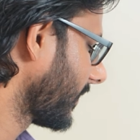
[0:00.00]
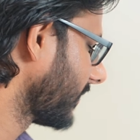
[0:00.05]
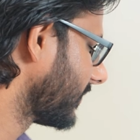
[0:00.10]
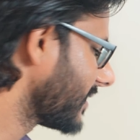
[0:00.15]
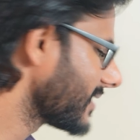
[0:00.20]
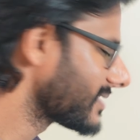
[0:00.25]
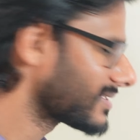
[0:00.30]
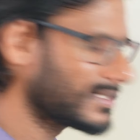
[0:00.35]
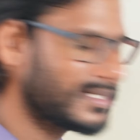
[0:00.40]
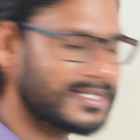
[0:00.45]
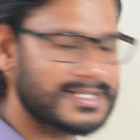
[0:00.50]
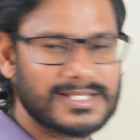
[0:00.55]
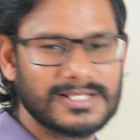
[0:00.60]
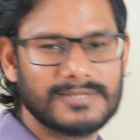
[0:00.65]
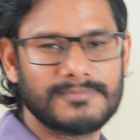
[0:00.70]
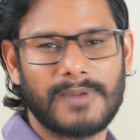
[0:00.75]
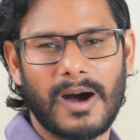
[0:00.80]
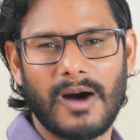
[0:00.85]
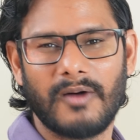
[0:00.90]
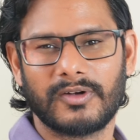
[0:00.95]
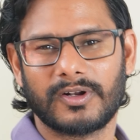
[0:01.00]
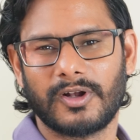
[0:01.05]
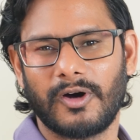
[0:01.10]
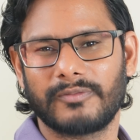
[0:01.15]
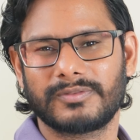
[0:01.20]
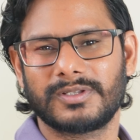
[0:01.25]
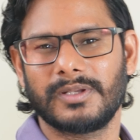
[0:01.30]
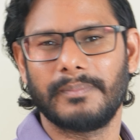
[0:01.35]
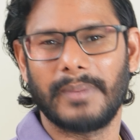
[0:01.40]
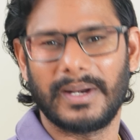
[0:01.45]
This is the power
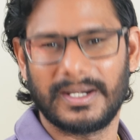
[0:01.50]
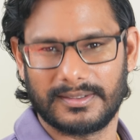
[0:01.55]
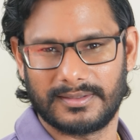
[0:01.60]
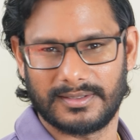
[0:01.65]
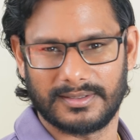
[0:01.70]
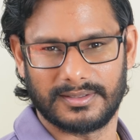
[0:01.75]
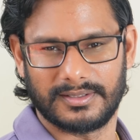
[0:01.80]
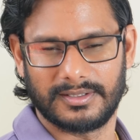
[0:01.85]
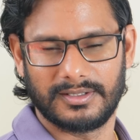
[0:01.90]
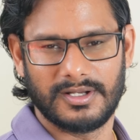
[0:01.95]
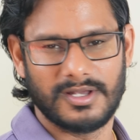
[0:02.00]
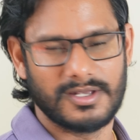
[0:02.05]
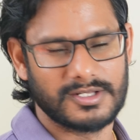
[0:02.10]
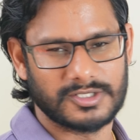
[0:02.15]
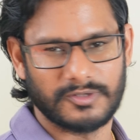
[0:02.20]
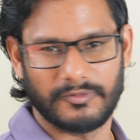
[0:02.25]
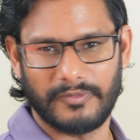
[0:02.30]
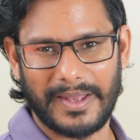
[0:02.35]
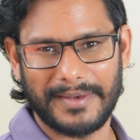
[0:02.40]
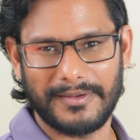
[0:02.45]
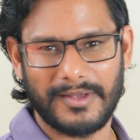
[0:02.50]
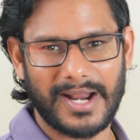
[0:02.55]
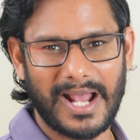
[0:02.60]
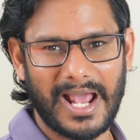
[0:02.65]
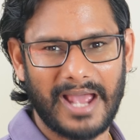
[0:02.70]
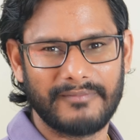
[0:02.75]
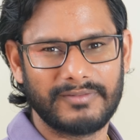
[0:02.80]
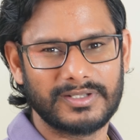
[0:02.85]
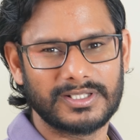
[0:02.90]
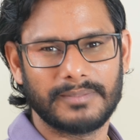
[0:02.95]
of the mentor. So when you are
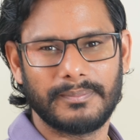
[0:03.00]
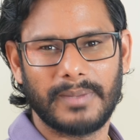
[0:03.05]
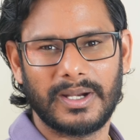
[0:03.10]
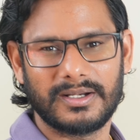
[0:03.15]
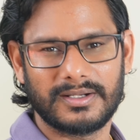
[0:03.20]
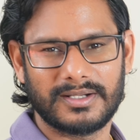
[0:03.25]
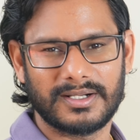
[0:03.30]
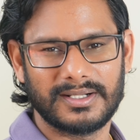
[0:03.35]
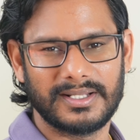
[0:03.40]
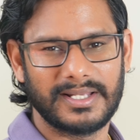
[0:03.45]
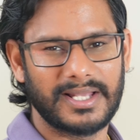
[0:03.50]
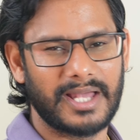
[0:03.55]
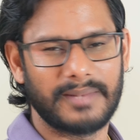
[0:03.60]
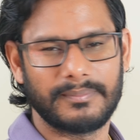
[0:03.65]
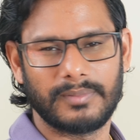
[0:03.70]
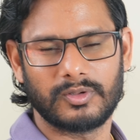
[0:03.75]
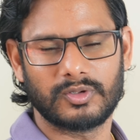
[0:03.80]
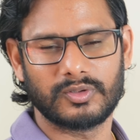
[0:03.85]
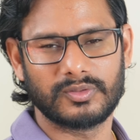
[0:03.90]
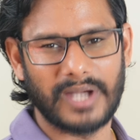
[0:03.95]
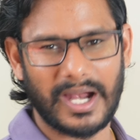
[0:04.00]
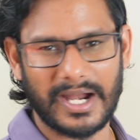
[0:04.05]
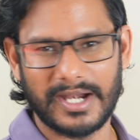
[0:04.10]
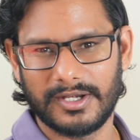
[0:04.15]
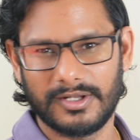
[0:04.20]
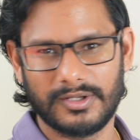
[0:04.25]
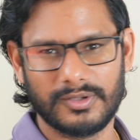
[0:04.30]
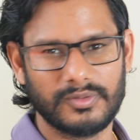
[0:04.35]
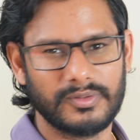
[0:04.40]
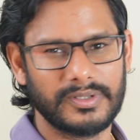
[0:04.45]
having the mentor, he can be able to guide
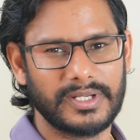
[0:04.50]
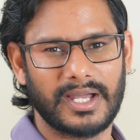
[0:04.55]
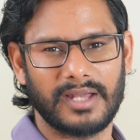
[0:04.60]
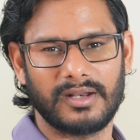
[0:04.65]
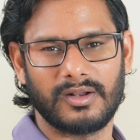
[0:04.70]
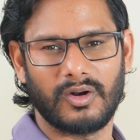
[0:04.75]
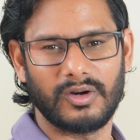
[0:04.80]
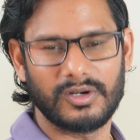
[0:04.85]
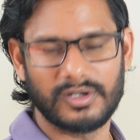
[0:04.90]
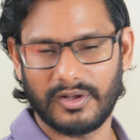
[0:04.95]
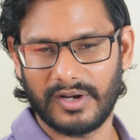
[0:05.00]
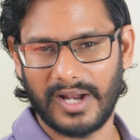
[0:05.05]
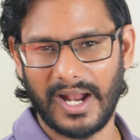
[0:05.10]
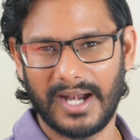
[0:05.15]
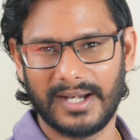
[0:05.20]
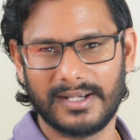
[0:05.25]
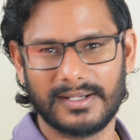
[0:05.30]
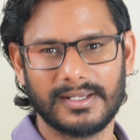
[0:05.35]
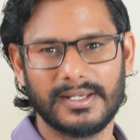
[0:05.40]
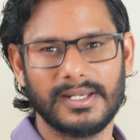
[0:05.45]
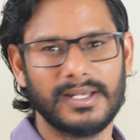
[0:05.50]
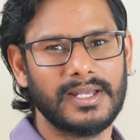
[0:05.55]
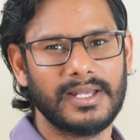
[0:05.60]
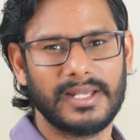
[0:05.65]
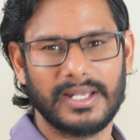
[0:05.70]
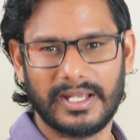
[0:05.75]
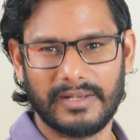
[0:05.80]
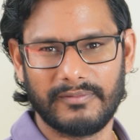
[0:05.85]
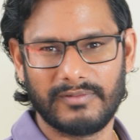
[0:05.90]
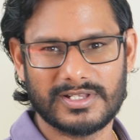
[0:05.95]
you, he can hold your hand,
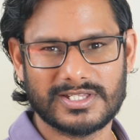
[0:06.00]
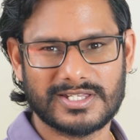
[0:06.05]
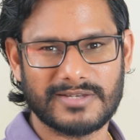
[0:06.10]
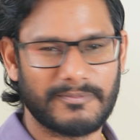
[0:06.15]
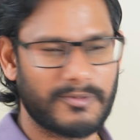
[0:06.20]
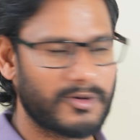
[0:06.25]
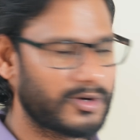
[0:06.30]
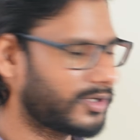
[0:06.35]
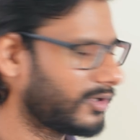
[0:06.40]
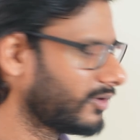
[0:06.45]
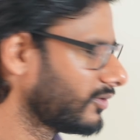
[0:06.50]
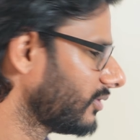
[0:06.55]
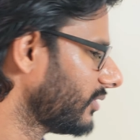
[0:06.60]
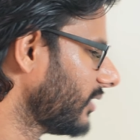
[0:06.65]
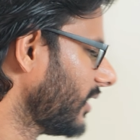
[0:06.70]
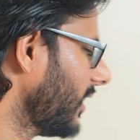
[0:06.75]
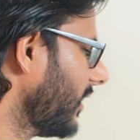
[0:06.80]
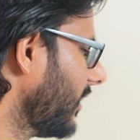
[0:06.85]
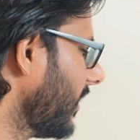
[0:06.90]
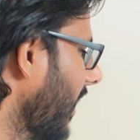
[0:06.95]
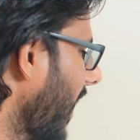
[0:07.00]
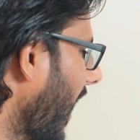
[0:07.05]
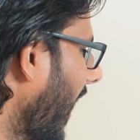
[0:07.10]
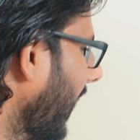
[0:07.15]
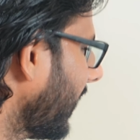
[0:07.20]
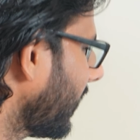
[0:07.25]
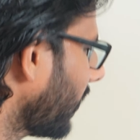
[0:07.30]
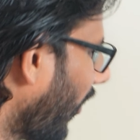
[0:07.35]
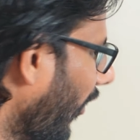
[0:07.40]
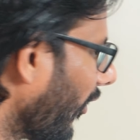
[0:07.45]
he will support you.
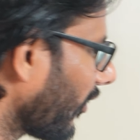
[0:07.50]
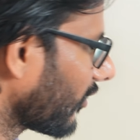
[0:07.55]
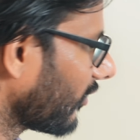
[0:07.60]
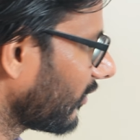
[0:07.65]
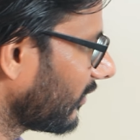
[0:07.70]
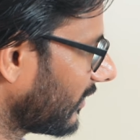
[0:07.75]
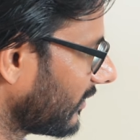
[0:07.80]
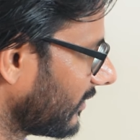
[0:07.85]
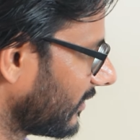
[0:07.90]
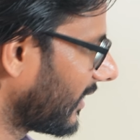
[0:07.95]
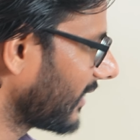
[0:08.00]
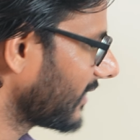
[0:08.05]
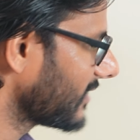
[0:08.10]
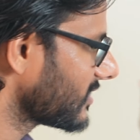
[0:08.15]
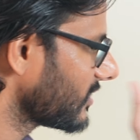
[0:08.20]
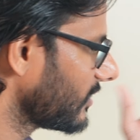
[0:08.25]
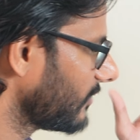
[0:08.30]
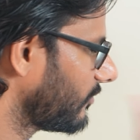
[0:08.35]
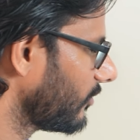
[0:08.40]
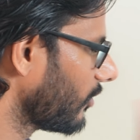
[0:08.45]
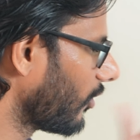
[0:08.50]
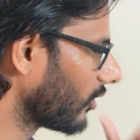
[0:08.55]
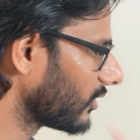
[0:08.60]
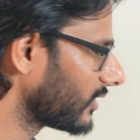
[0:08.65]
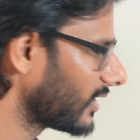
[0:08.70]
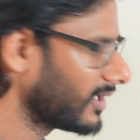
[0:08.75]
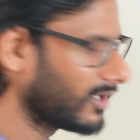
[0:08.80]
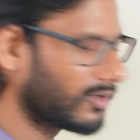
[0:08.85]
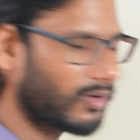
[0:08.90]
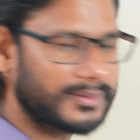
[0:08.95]
And overall, like if you
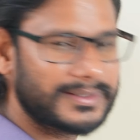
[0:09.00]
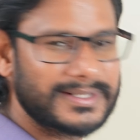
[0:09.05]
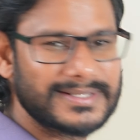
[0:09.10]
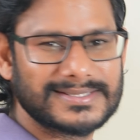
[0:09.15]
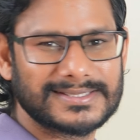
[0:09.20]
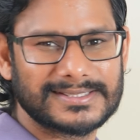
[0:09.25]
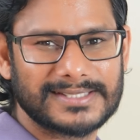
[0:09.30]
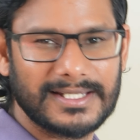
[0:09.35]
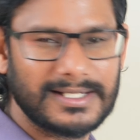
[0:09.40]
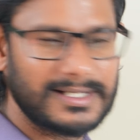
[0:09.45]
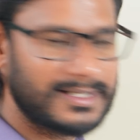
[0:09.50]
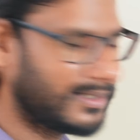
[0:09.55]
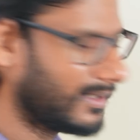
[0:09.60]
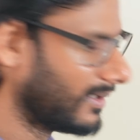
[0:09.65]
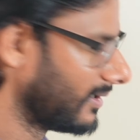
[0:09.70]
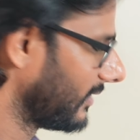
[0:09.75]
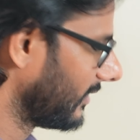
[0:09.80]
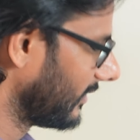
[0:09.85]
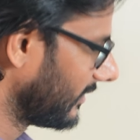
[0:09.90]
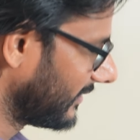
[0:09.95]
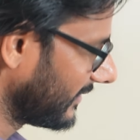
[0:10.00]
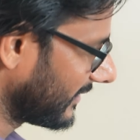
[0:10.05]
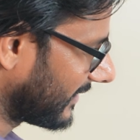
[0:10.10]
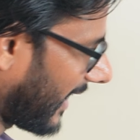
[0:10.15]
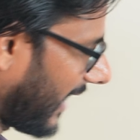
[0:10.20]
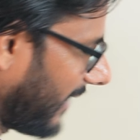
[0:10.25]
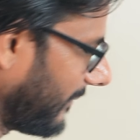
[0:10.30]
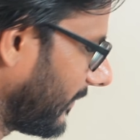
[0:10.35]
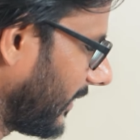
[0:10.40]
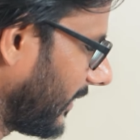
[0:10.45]
already know this skill, he can